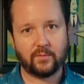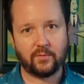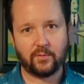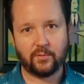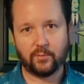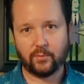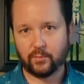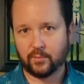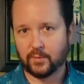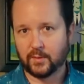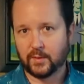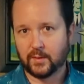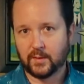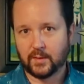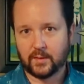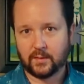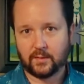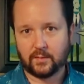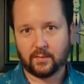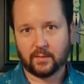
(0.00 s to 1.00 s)
two
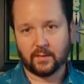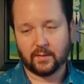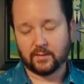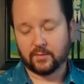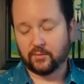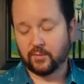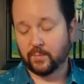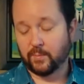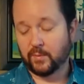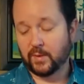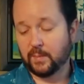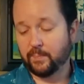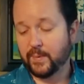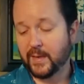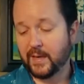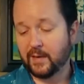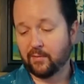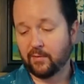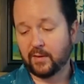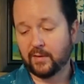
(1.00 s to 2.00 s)
AAA uh,
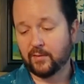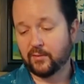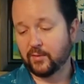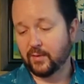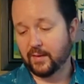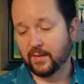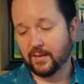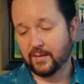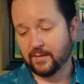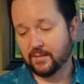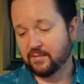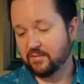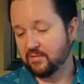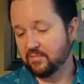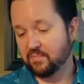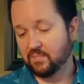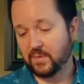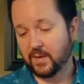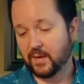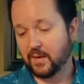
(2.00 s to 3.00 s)
batteries and
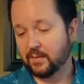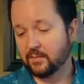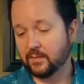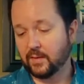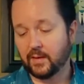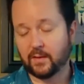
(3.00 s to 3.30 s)
I,